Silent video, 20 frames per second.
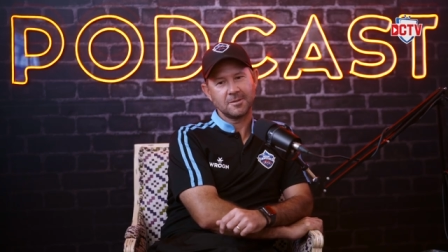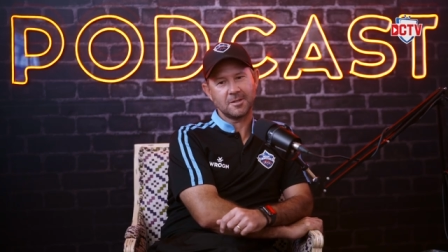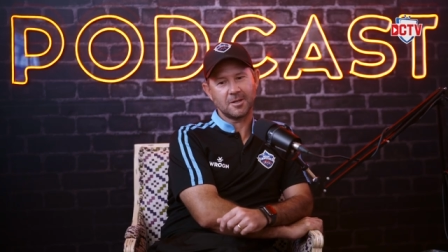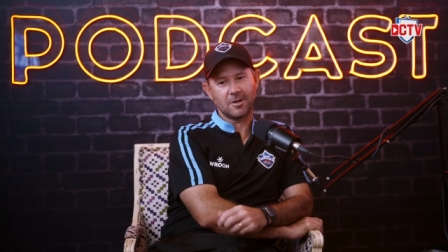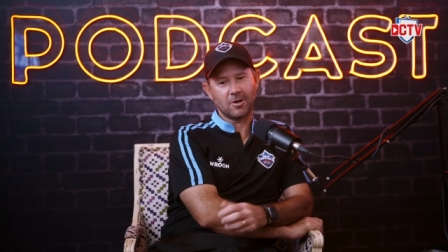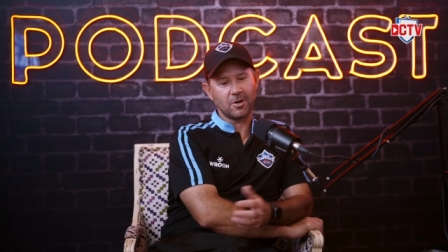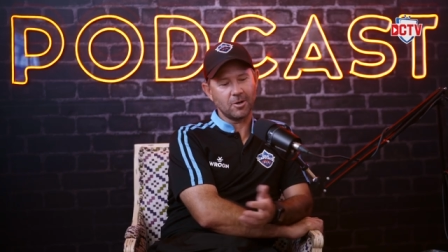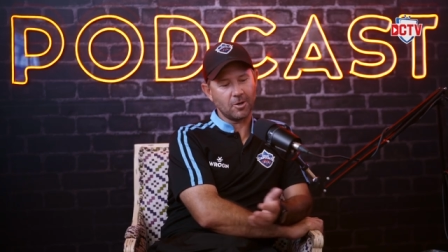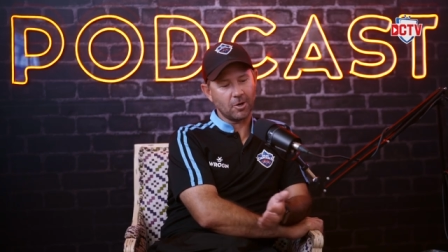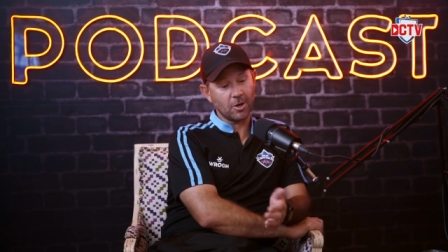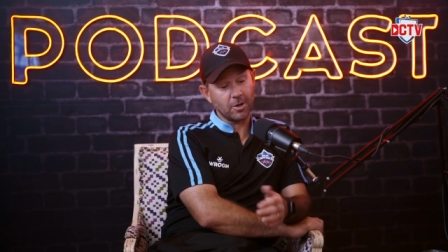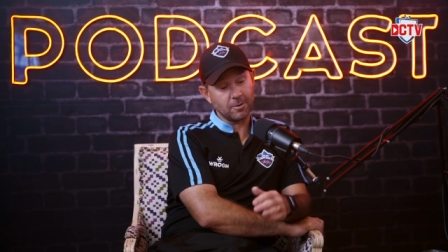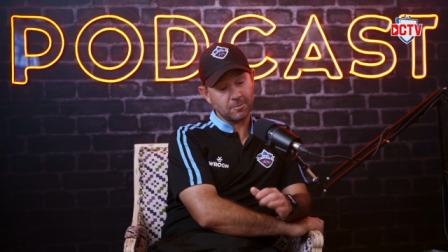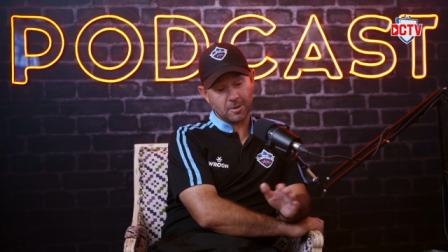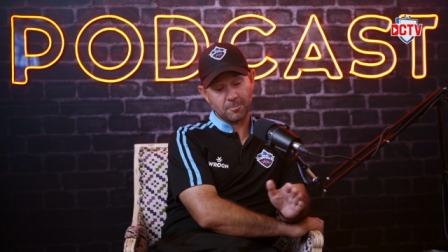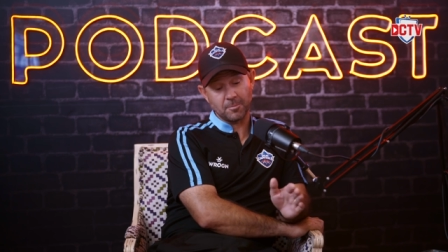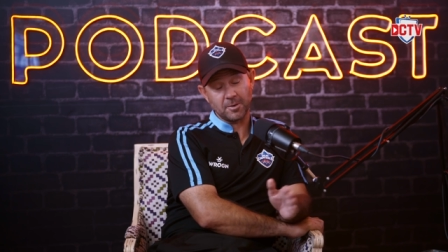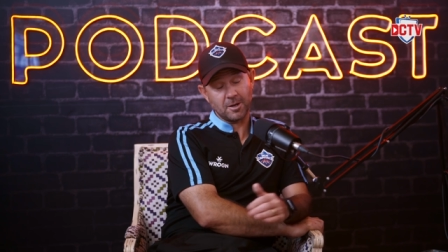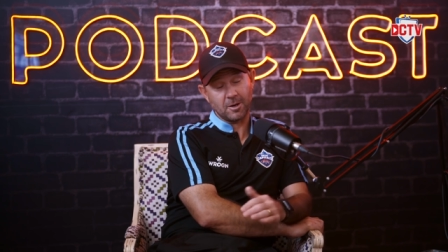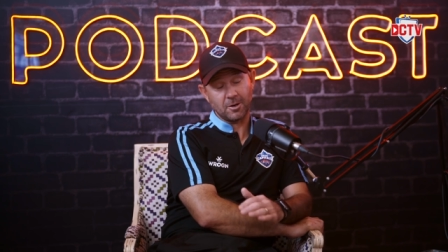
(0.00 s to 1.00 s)
you know, I,
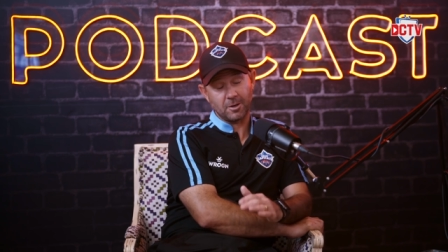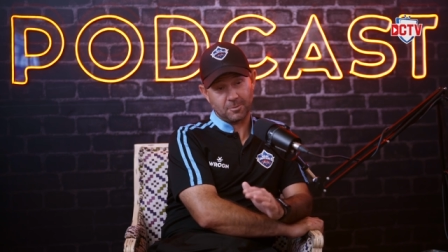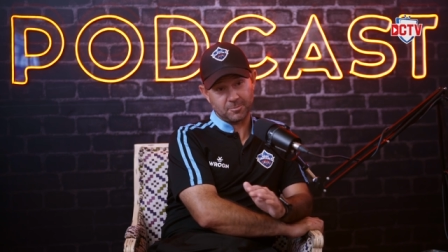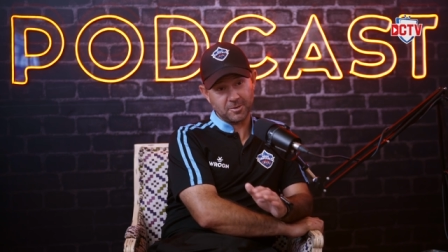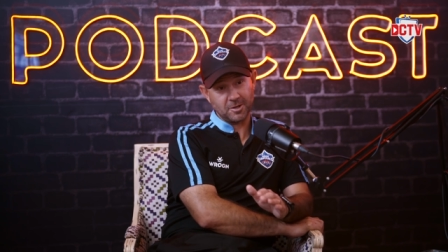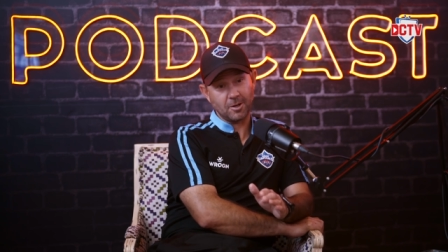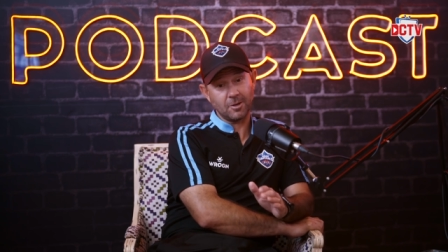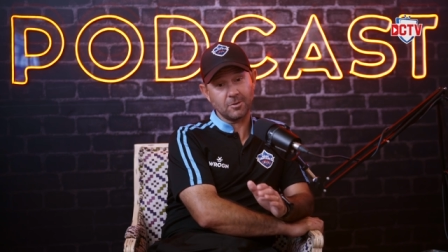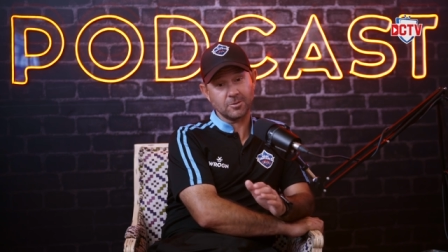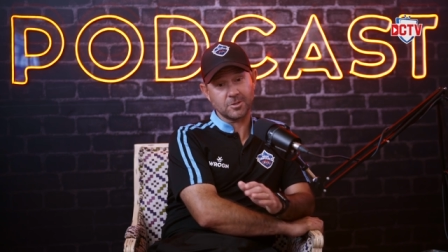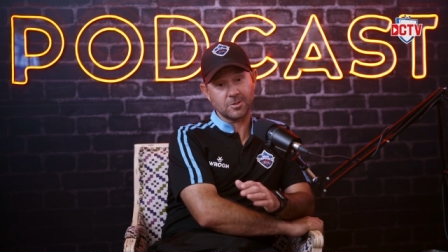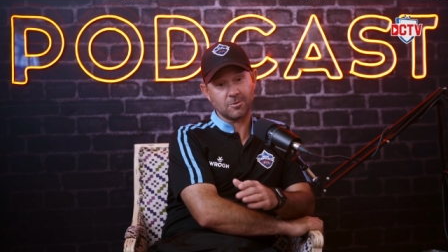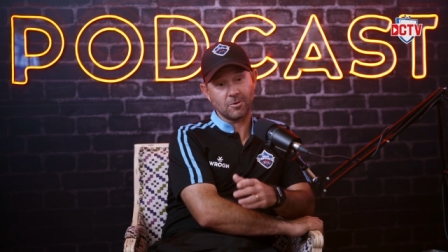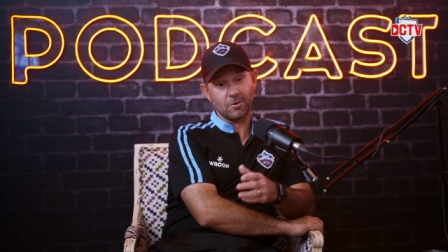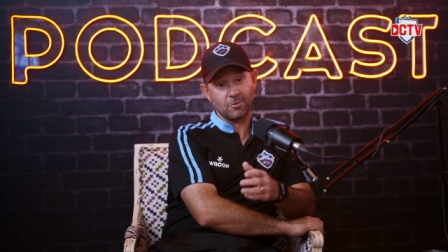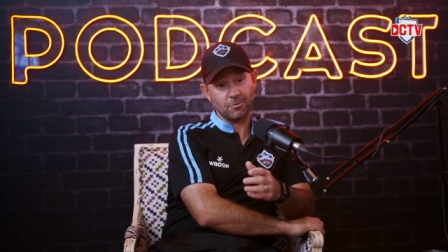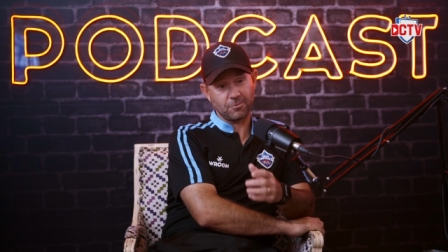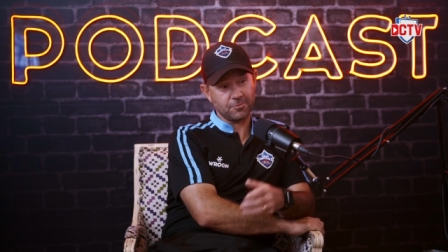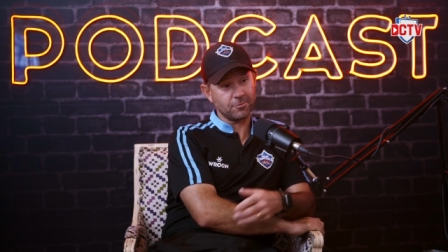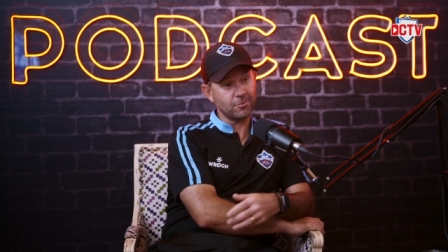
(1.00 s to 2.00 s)
I will admit I'll
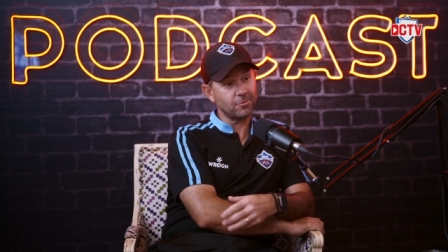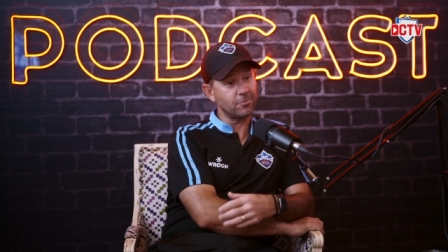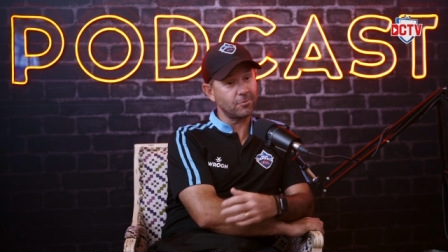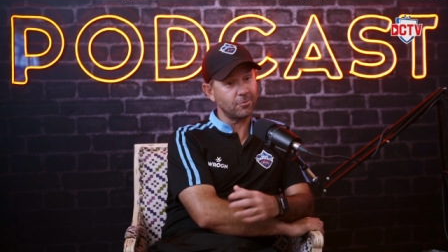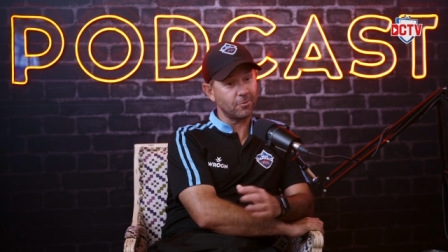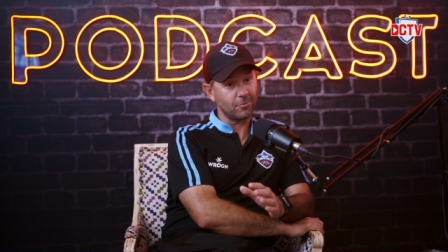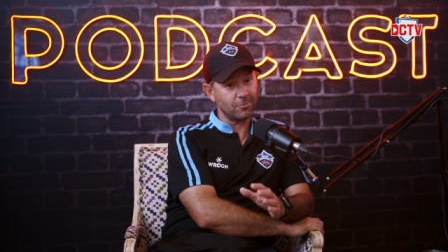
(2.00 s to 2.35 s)
scroll through